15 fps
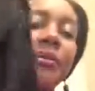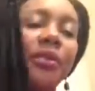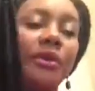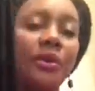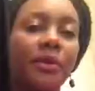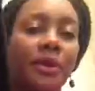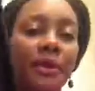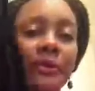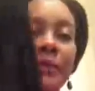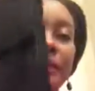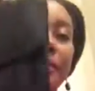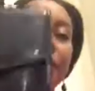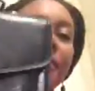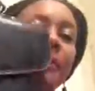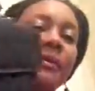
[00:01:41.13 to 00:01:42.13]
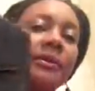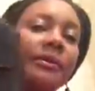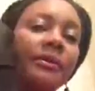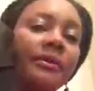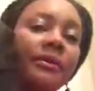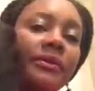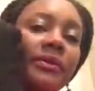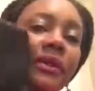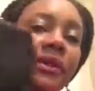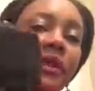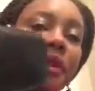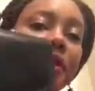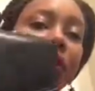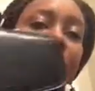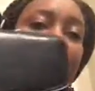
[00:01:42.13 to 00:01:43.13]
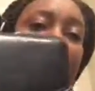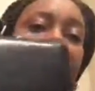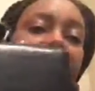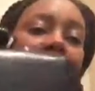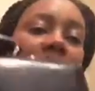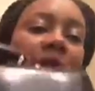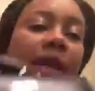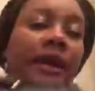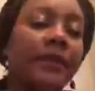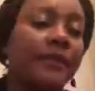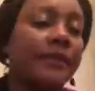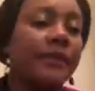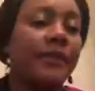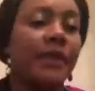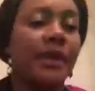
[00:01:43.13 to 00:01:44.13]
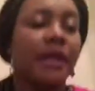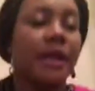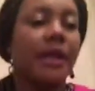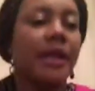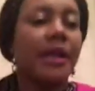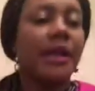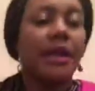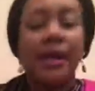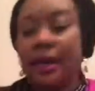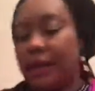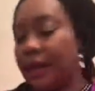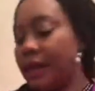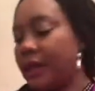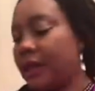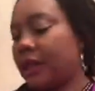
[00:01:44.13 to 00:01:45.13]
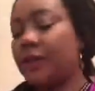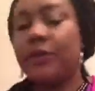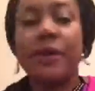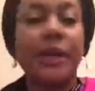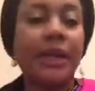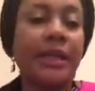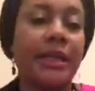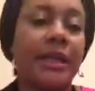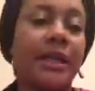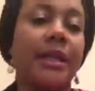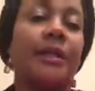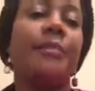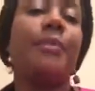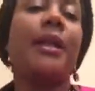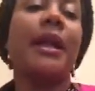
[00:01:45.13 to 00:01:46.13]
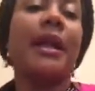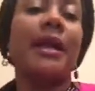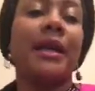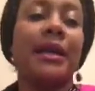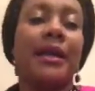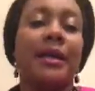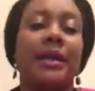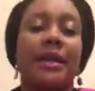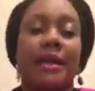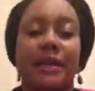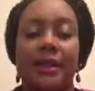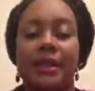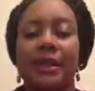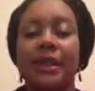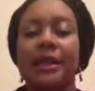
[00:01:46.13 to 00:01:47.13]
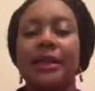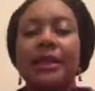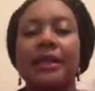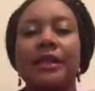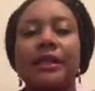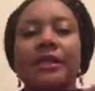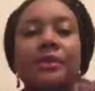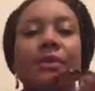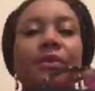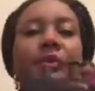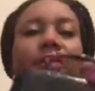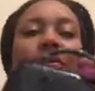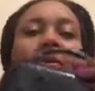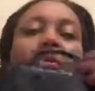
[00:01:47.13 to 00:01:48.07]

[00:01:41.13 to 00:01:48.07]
beautiful vintage bag right here. And the next one is another black tiny little